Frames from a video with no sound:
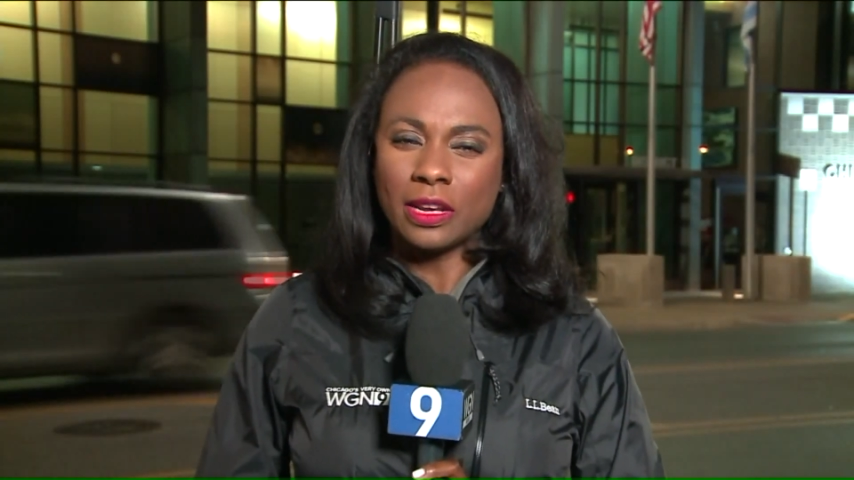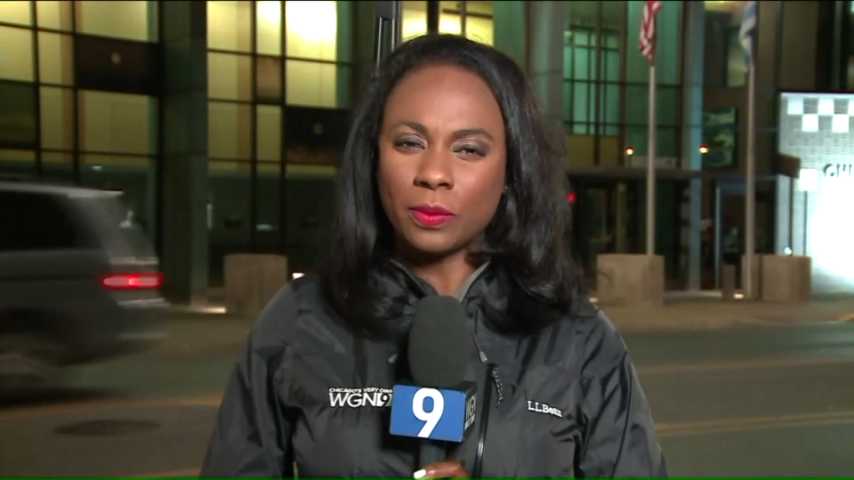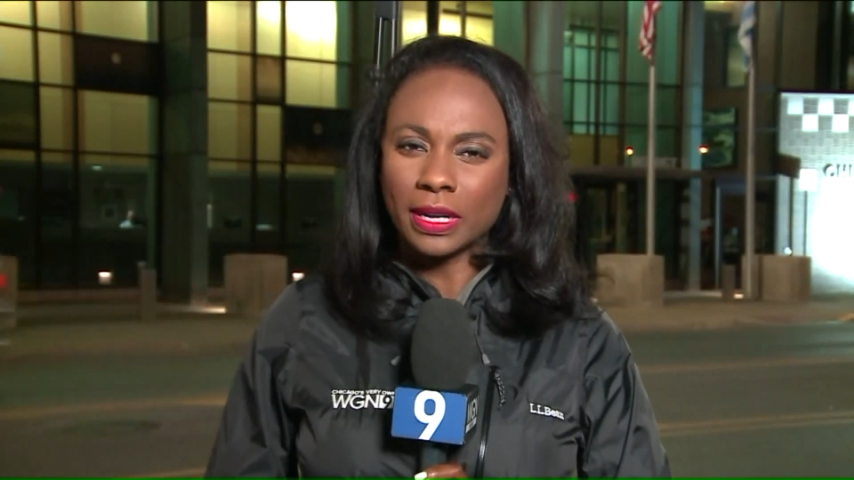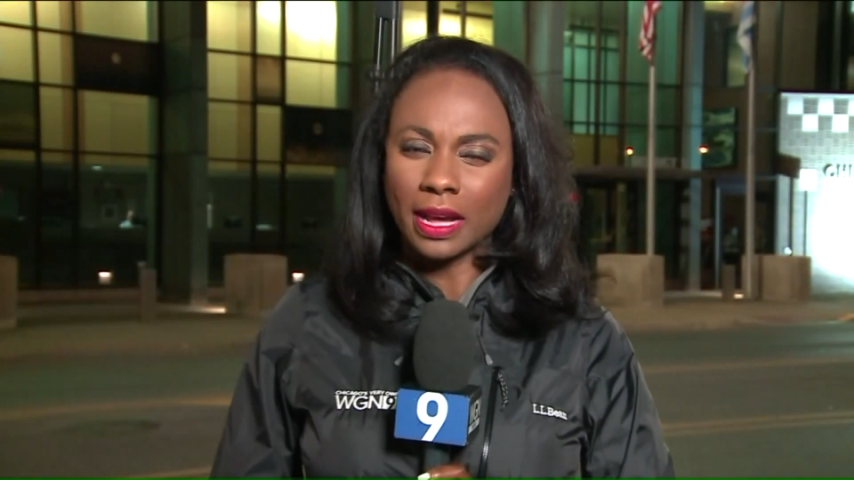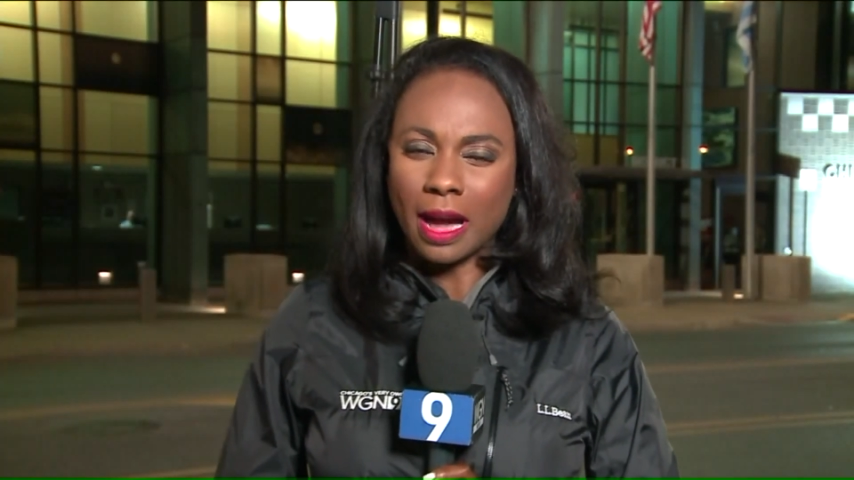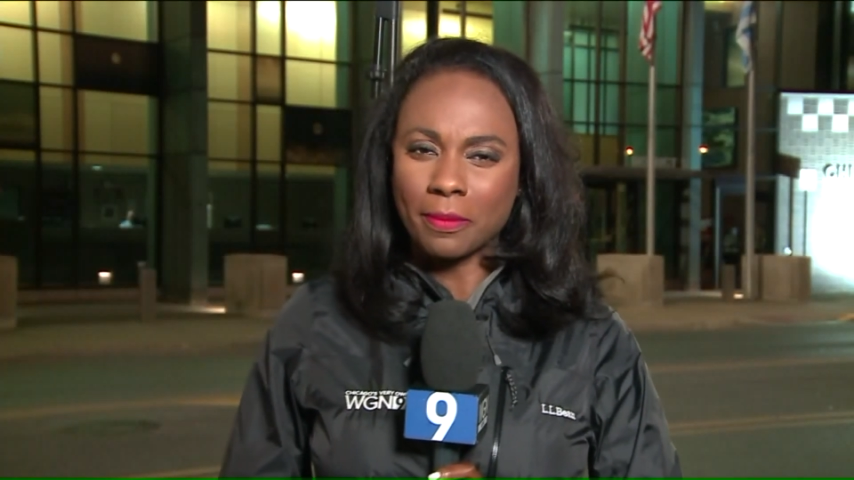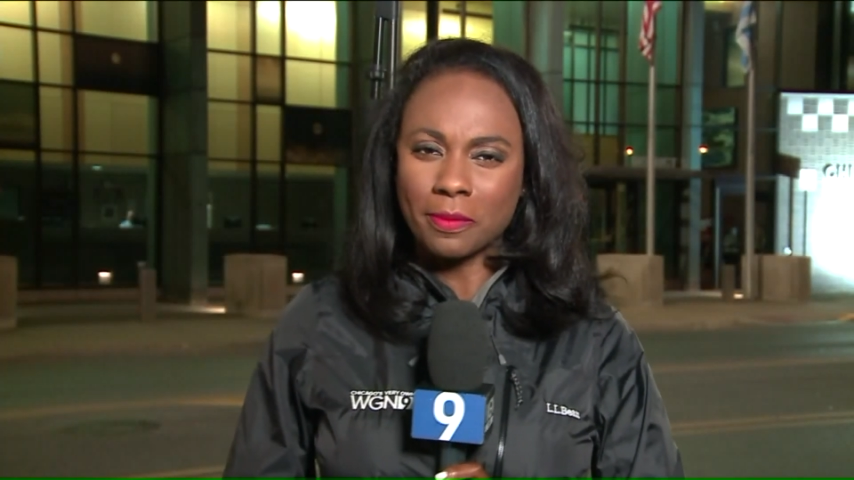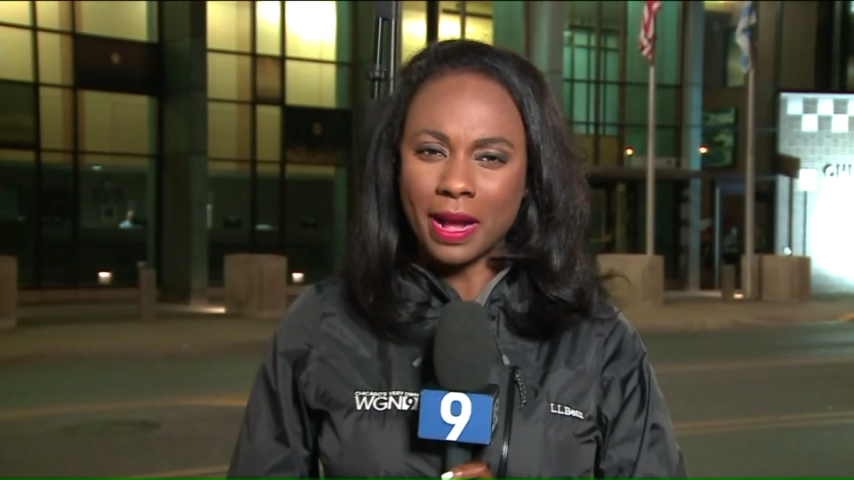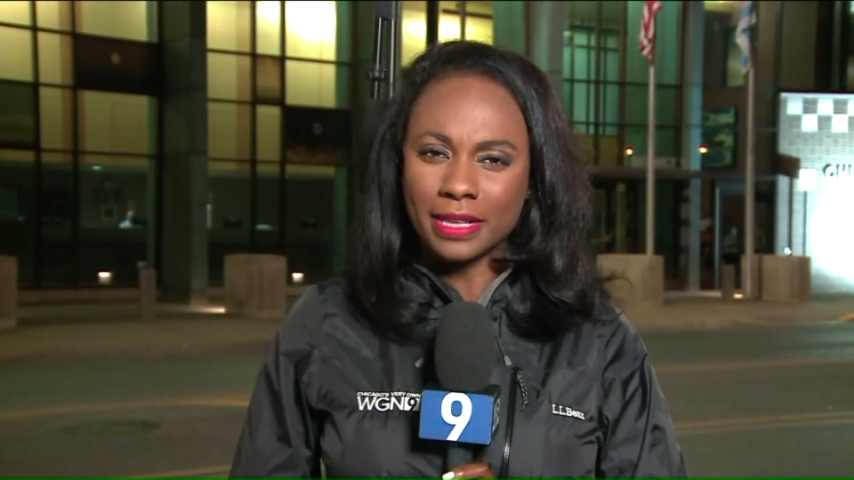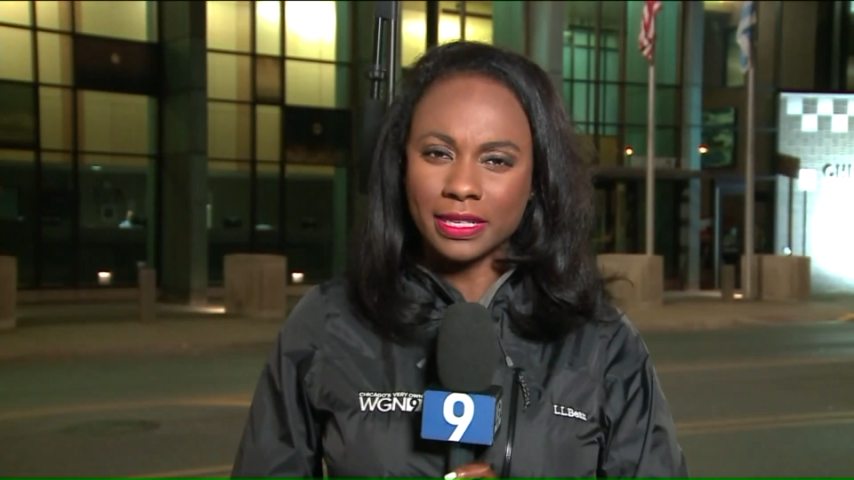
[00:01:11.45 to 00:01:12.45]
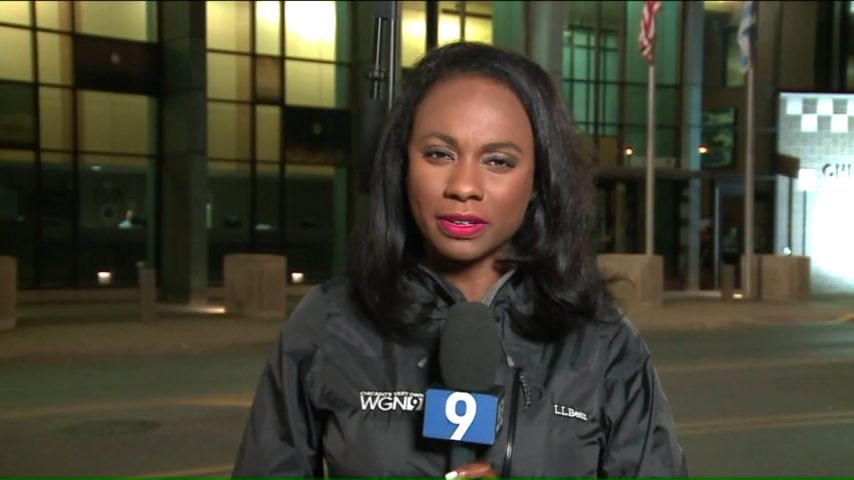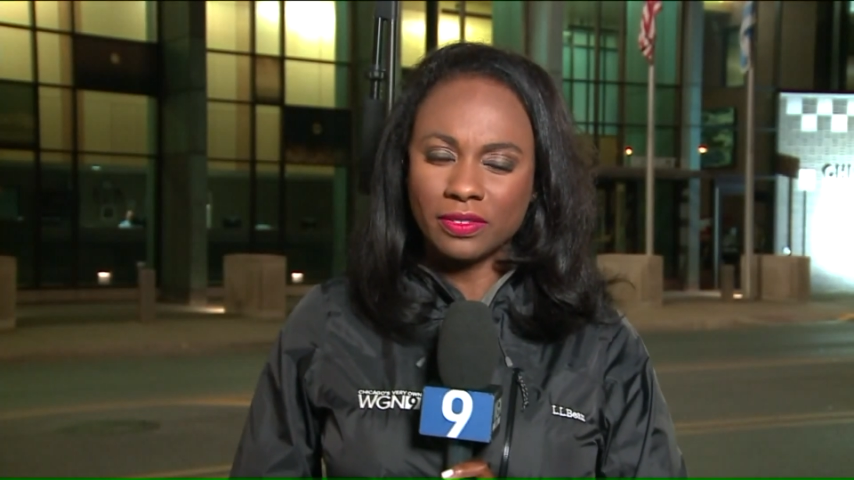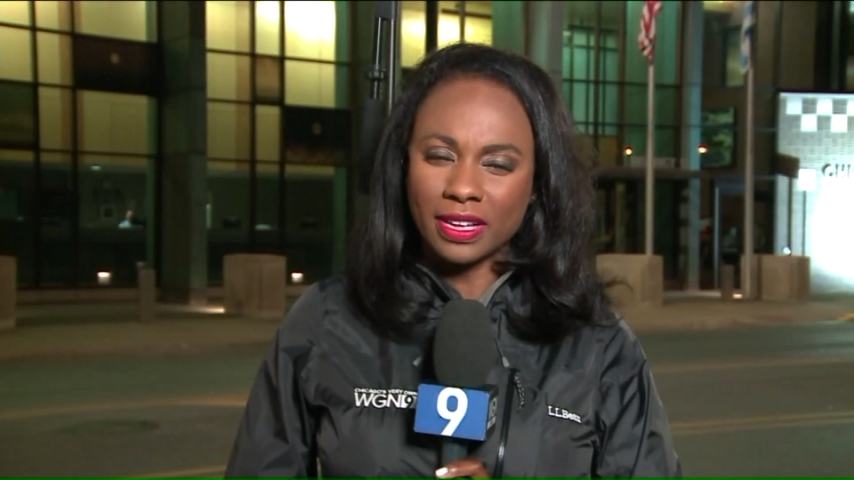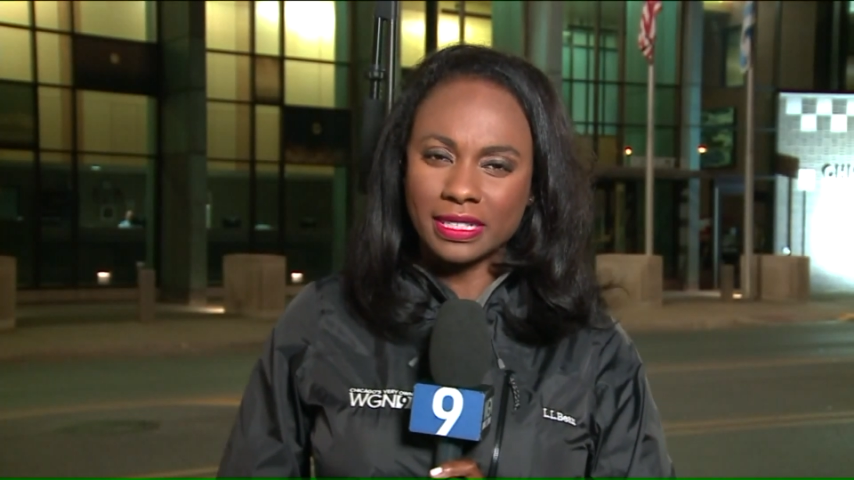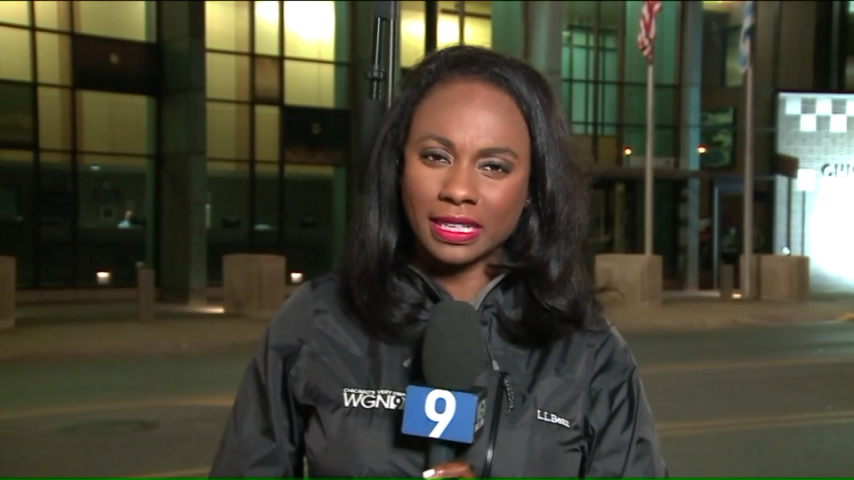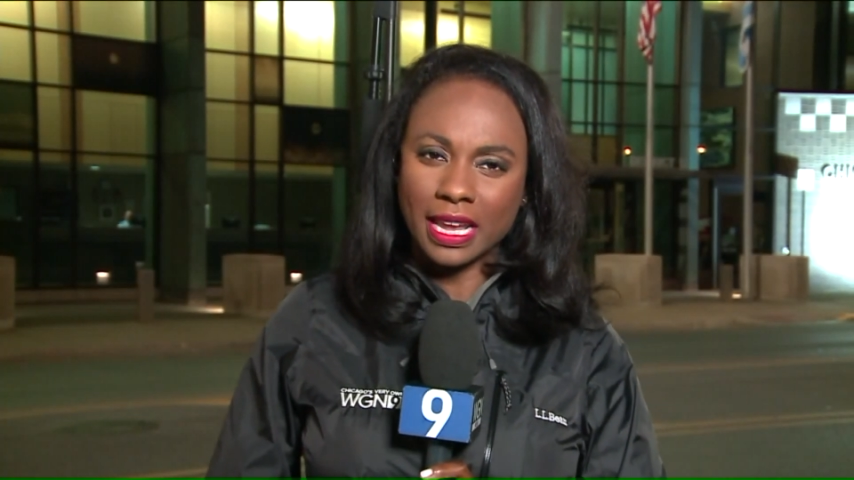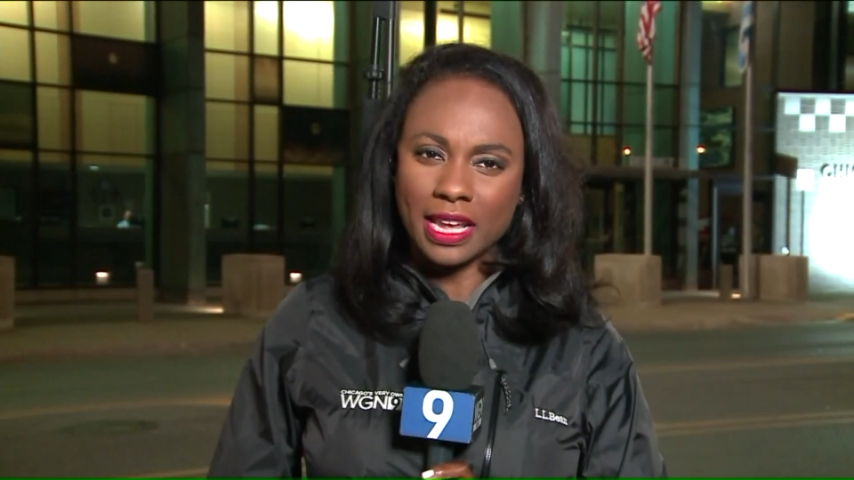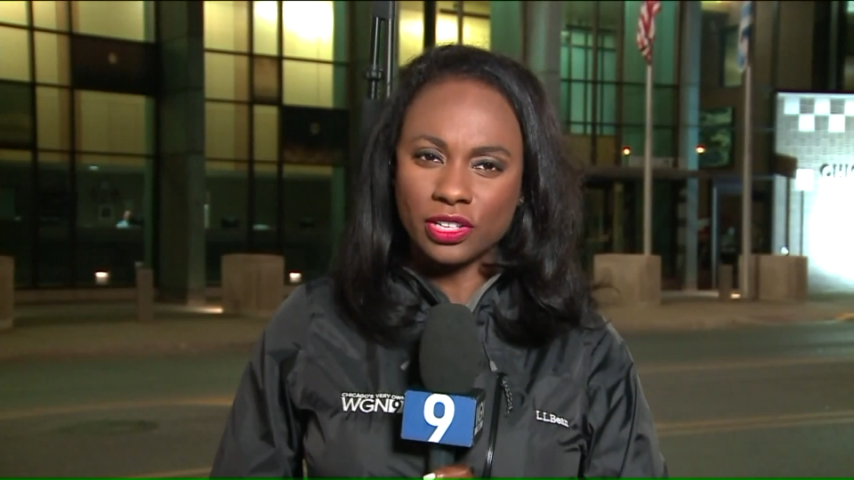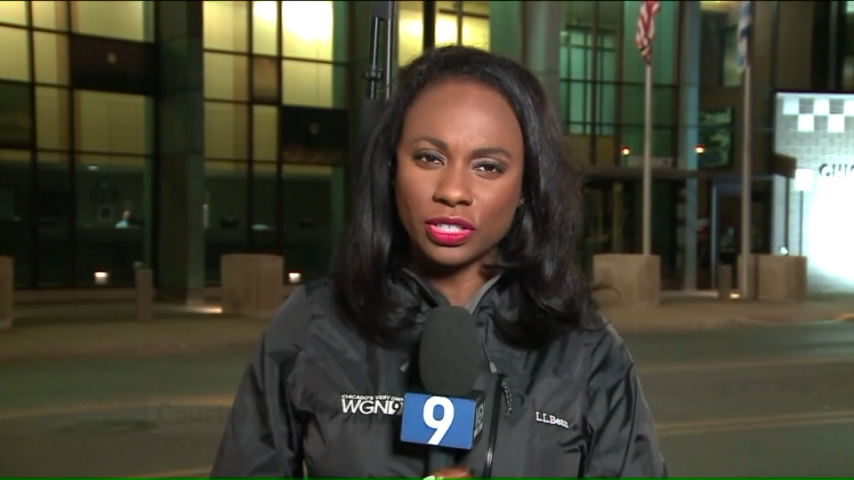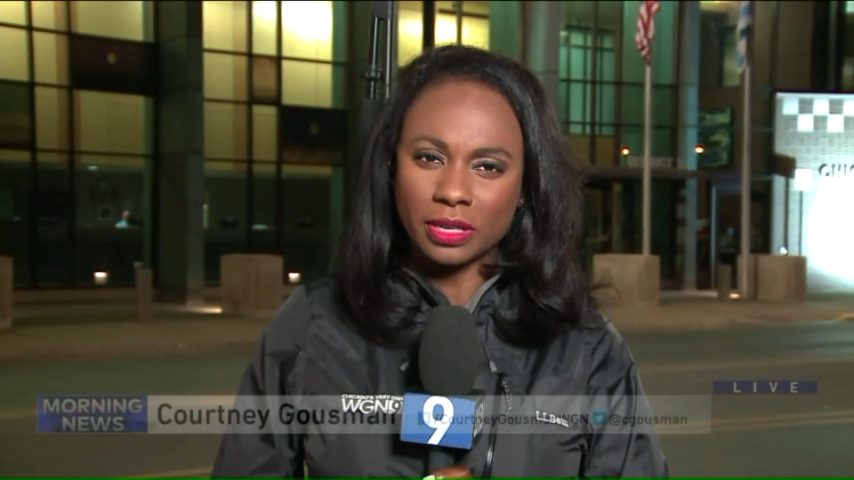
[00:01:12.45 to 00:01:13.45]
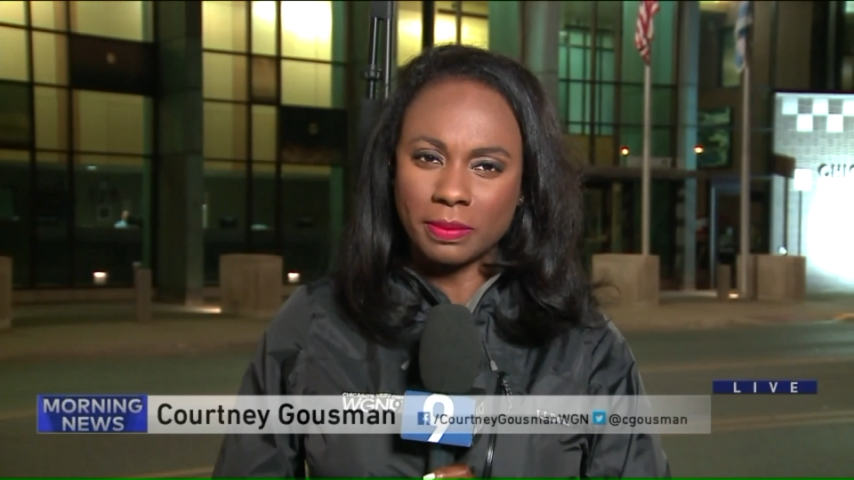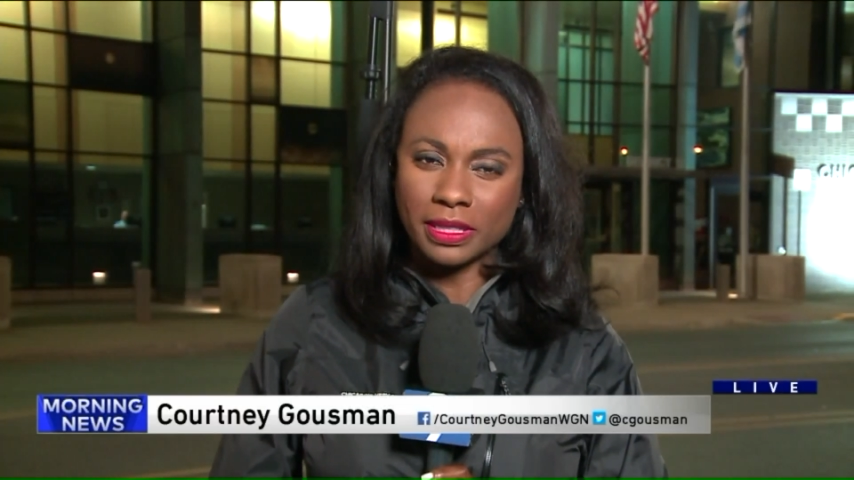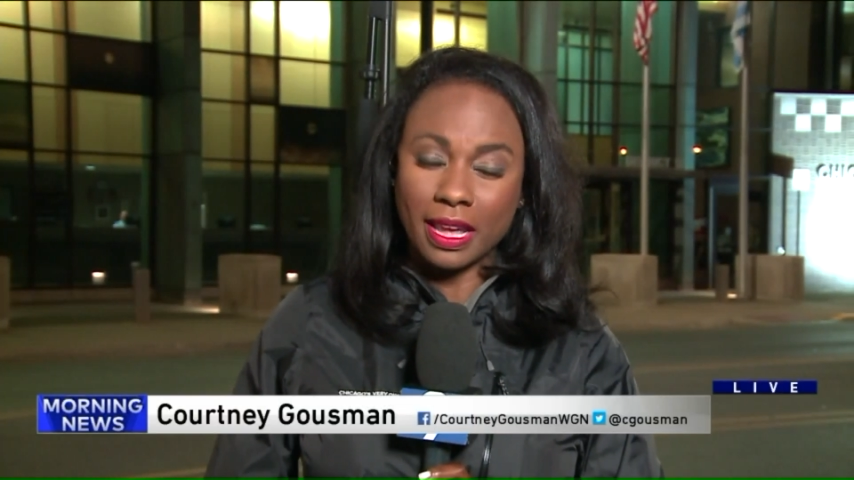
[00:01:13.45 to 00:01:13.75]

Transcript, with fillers: They don't want to compromise their investigation,